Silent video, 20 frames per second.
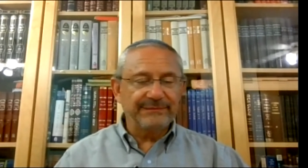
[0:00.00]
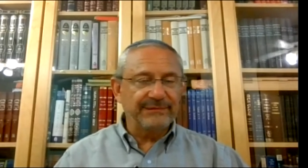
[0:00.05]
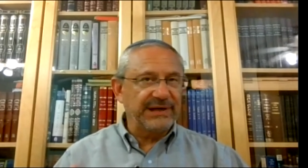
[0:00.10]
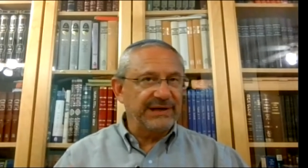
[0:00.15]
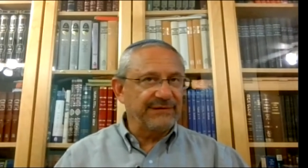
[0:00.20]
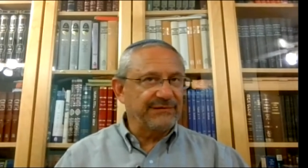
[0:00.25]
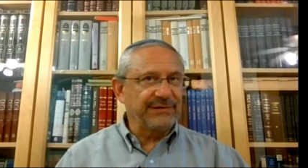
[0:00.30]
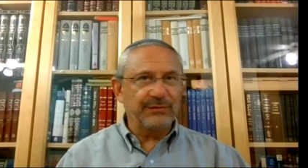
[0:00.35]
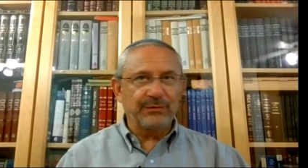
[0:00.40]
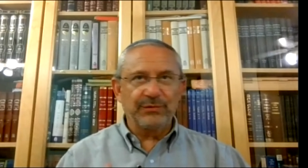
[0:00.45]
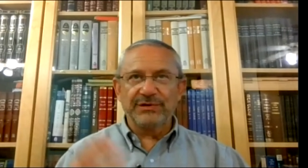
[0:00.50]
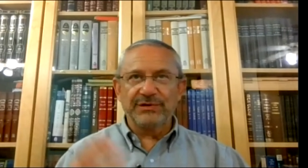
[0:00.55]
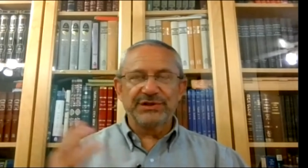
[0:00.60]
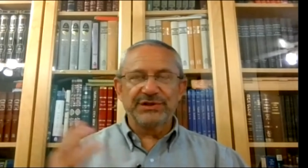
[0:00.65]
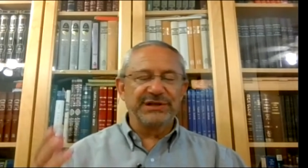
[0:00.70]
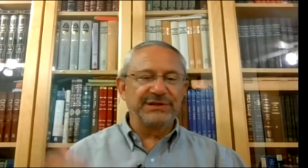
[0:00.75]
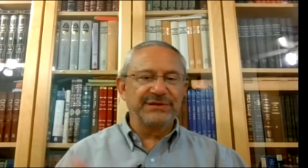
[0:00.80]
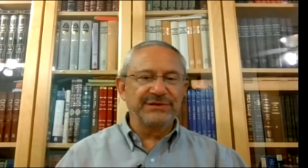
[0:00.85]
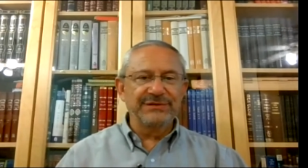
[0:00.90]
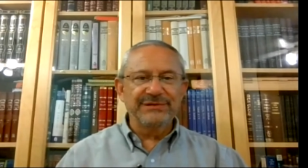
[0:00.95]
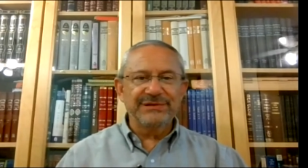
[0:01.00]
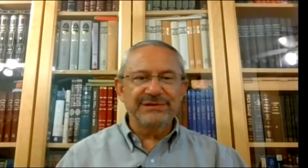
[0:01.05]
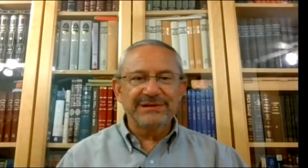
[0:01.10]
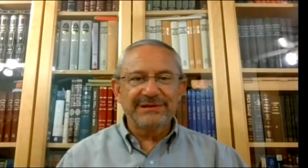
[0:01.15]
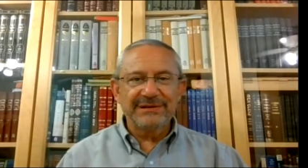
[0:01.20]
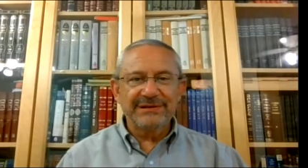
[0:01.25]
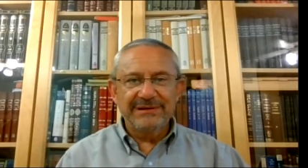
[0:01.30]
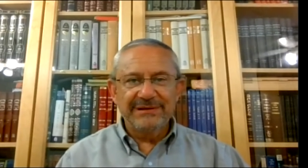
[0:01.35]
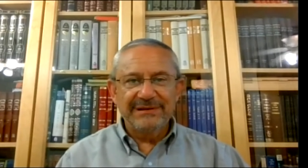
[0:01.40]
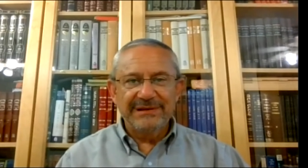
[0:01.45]
whatever the word she used
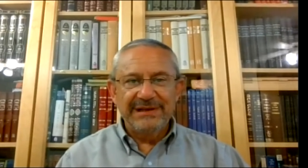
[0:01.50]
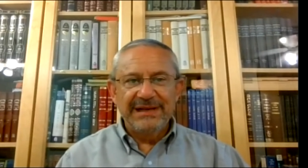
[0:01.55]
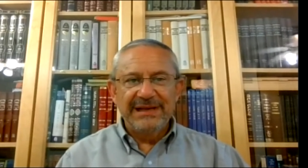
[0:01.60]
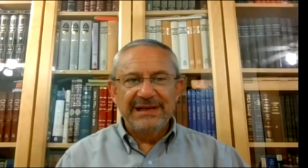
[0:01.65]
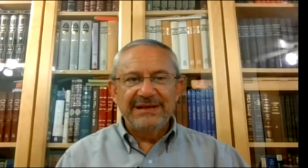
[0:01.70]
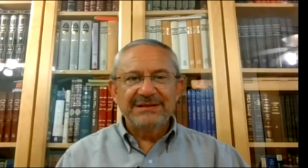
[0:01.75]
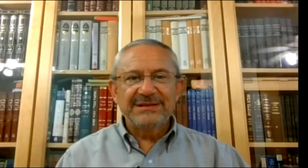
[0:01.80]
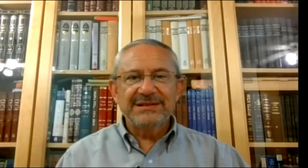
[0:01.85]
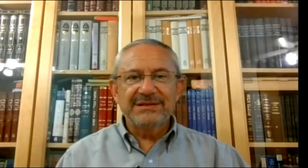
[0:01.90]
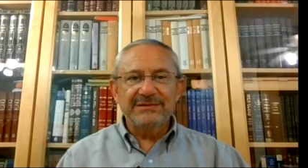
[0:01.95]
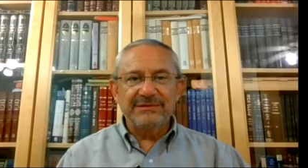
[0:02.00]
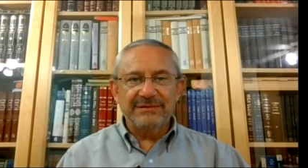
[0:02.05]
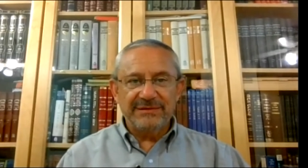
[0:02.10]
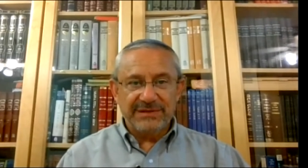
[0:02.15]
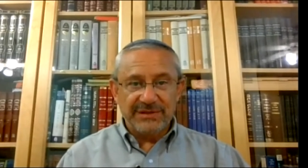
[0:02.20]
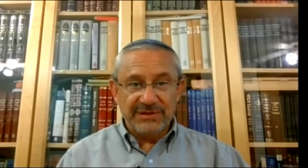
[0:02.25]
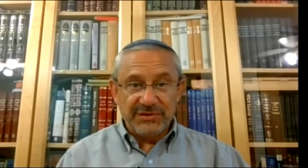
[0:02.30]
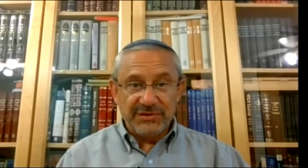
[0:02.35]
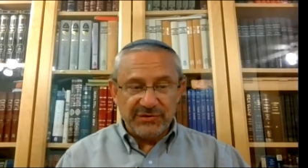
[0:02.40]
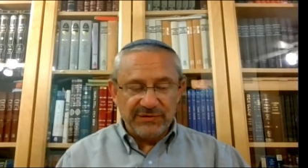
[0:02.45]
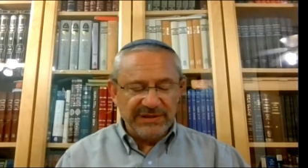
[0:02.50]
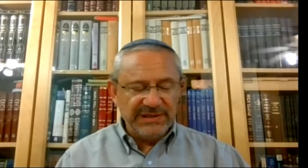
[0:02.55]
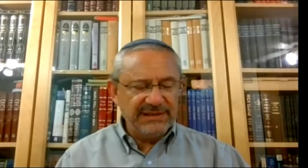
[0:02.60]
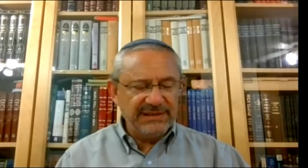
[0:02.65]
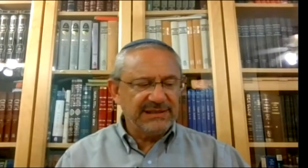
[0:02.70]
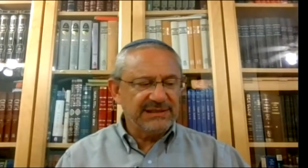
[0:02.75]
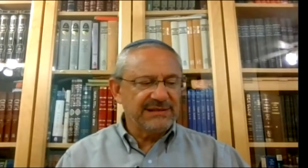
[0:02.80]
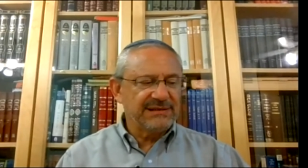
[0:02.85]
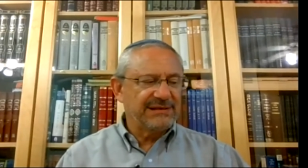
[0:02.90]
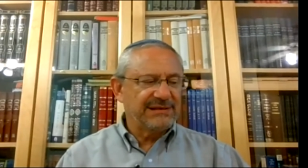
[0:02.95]
to do
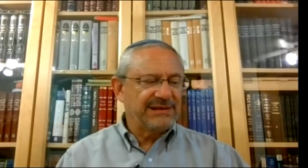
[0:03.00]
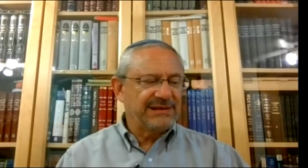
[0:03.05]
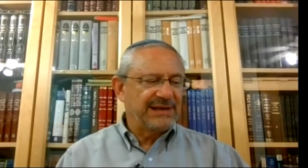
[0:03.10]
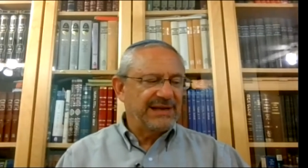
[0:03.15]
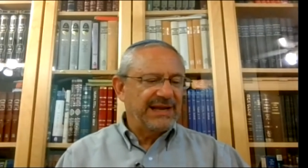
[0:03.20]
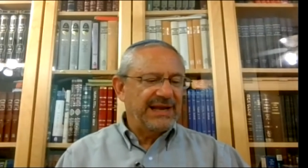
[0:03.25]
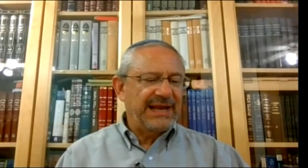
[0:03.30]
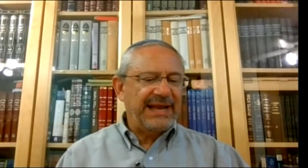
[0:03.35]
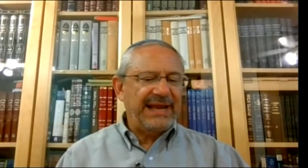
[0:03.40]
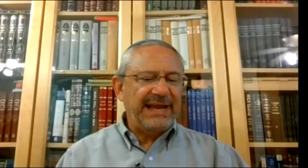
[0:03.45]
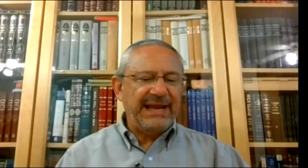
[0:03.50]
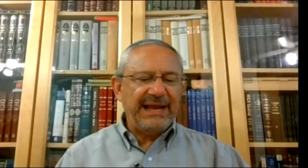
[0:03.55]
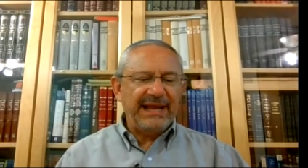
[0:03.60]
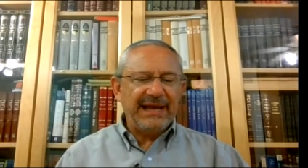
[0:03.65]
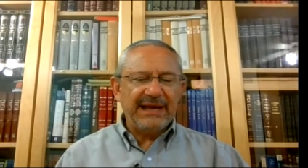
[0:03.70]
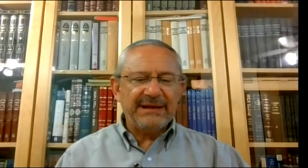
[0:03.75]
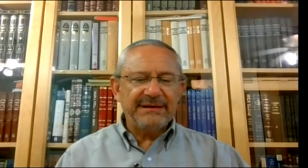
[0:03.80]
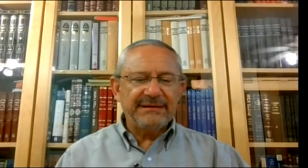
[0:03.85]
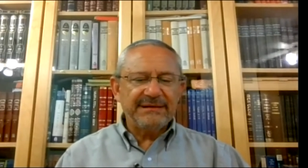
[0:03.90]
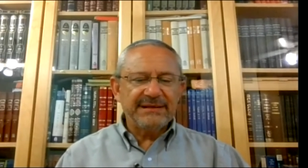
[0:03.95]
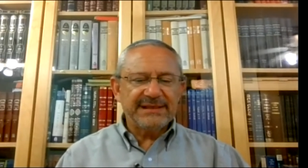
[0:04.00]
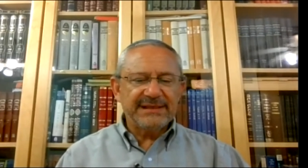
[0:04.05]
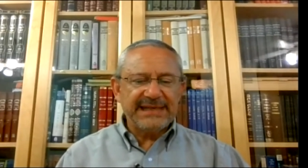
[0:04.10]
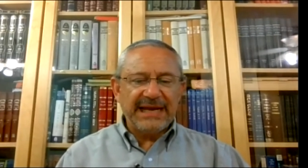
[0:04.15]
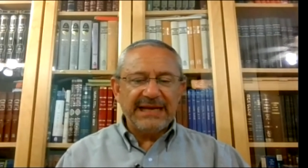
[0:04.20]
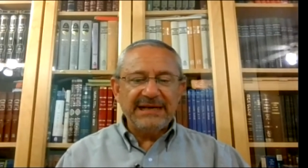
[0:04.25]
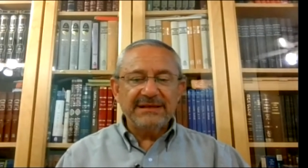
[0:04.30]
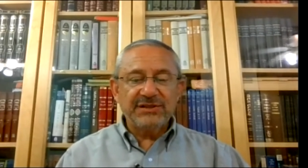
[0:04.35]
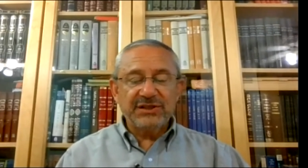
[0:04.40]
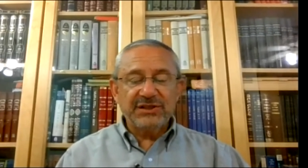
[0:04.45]
this, and
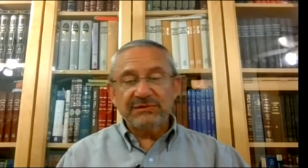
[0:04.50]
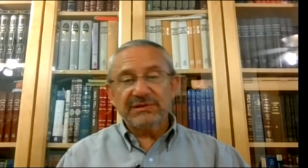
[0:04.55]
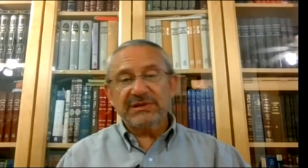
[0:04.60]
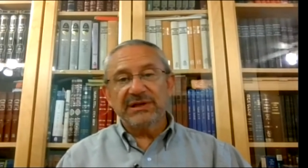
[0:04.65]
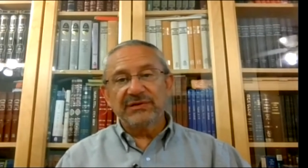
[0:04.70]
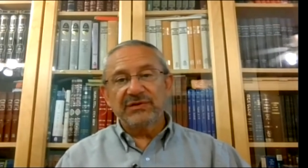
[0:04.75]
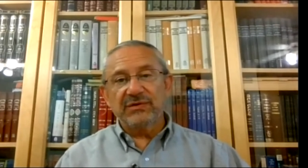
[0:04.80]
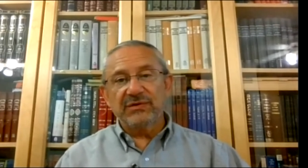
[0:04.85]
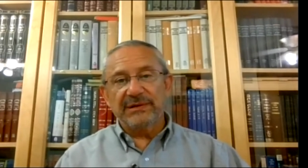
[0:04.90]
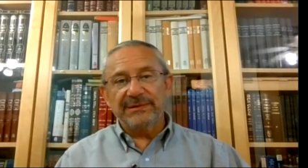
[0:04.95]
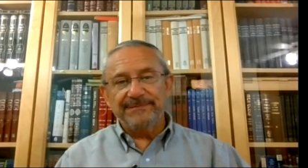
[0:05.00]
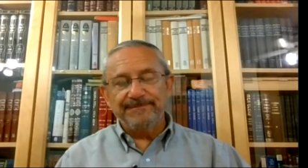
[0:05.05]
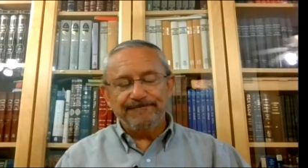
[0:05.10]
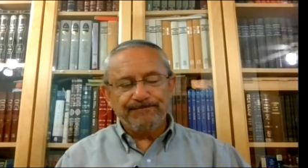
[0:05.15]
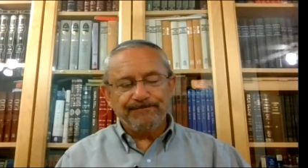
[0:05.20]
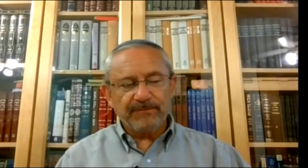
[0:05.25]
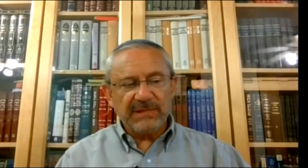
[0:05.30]
decided she was going to do it.